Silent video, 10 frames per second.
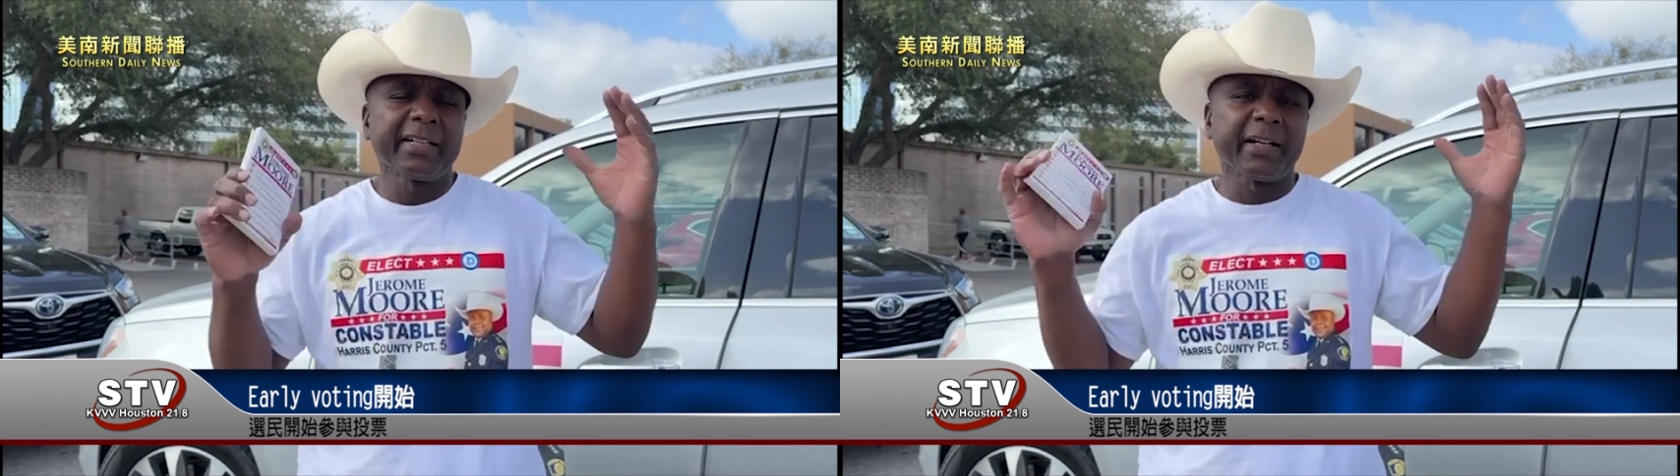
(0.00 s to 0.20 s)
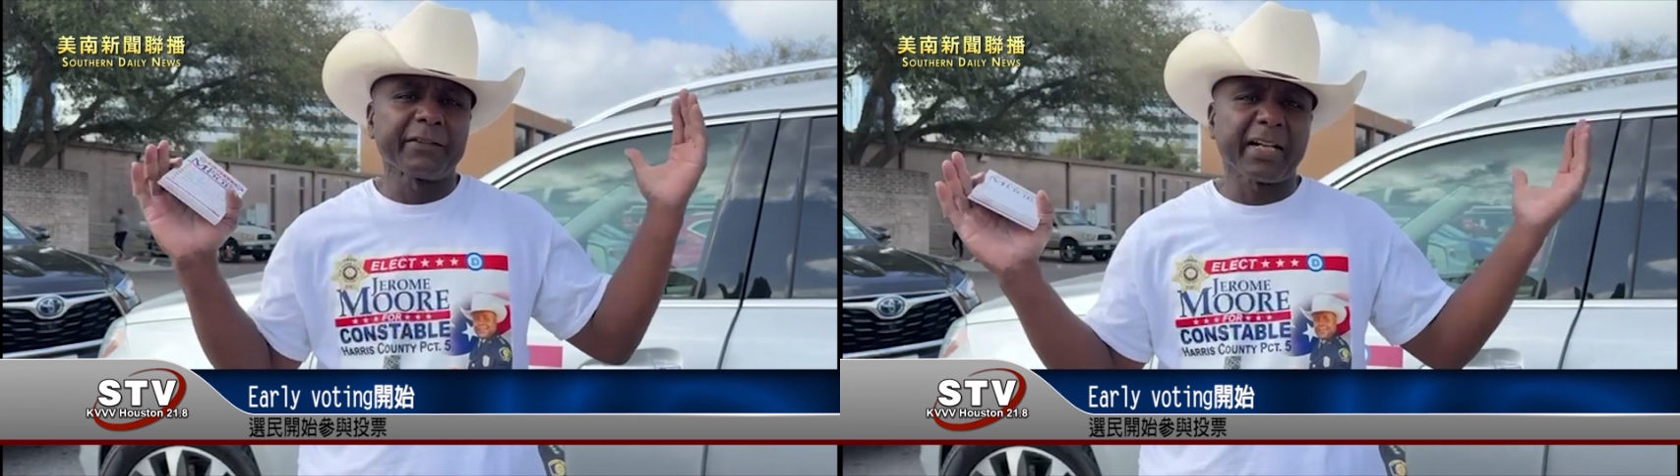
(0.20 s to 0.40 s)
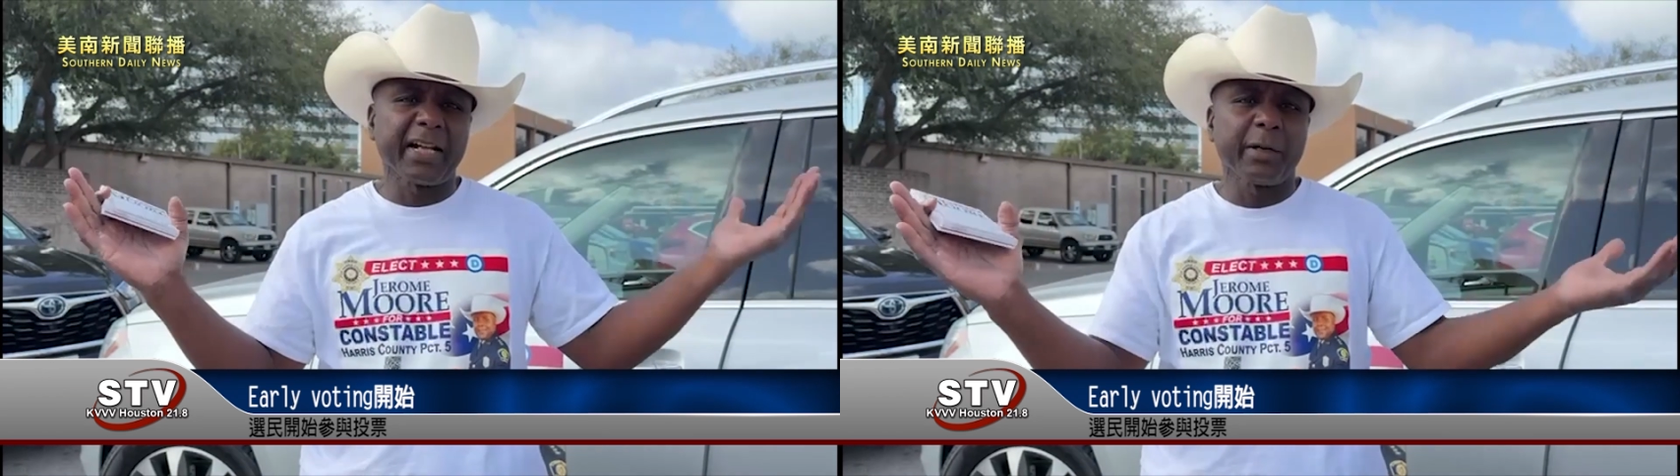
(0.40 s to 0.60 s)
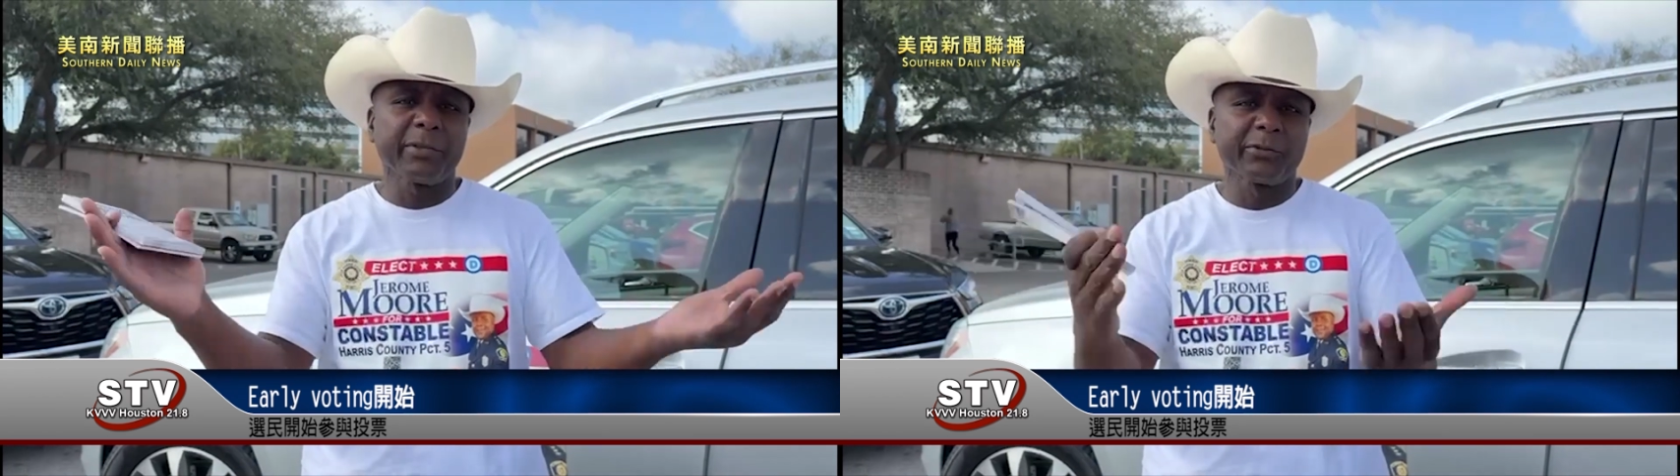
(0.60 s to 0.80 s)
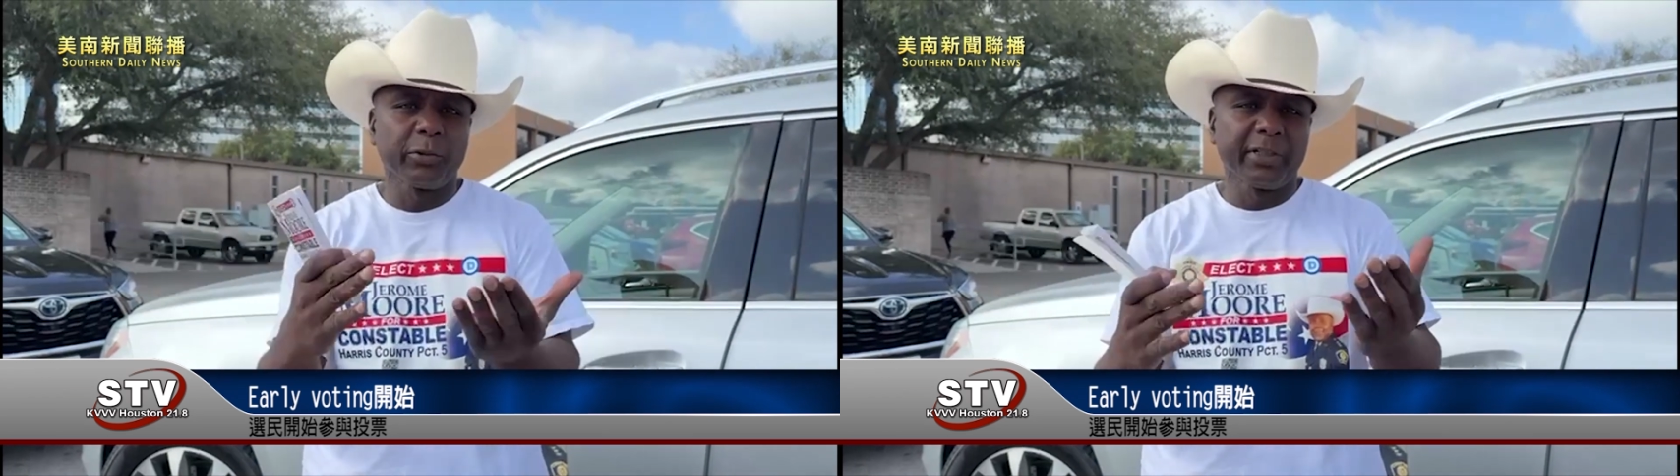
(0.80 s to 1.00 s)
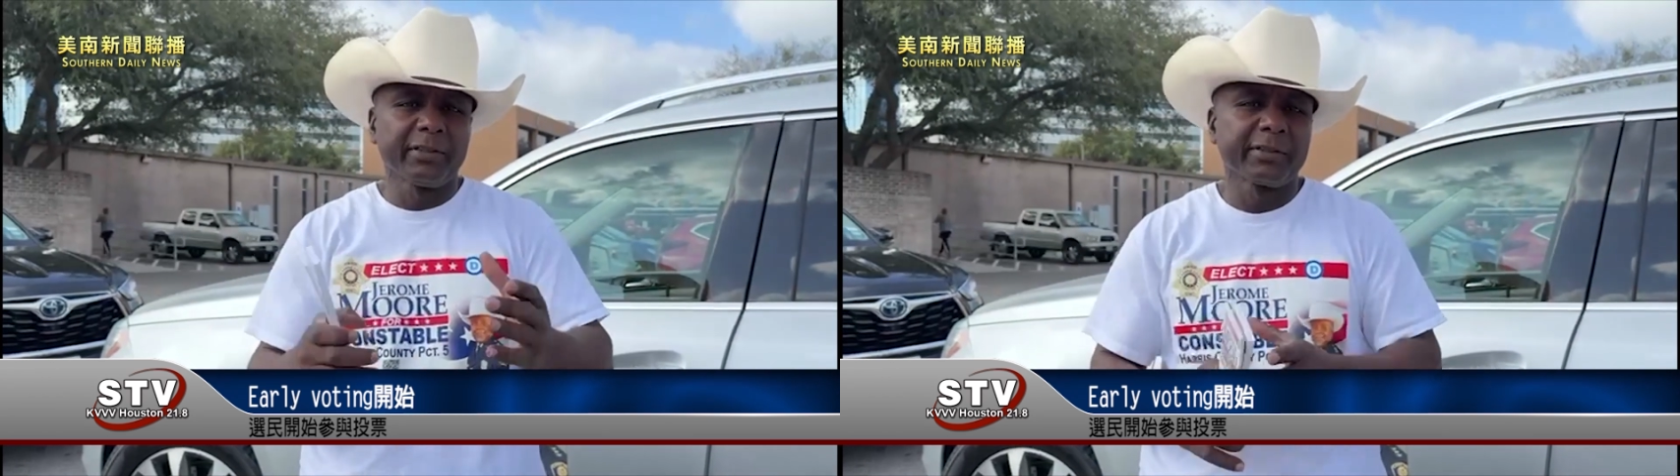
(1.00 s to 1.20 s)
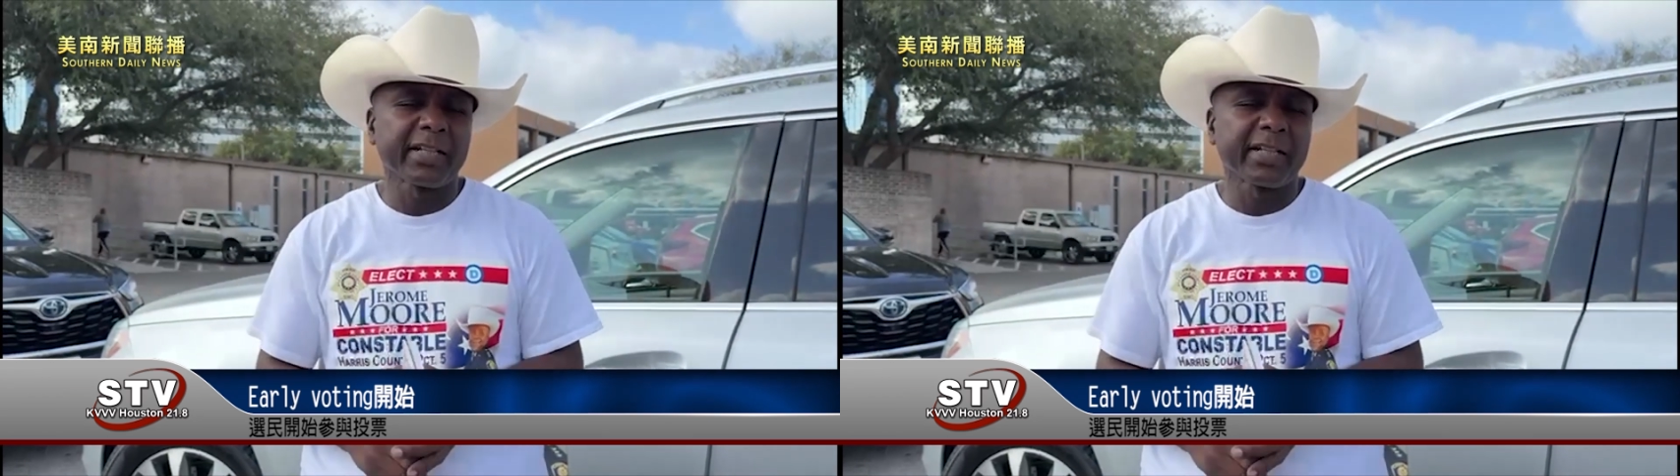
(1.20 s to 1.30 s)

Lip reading: and everything in between.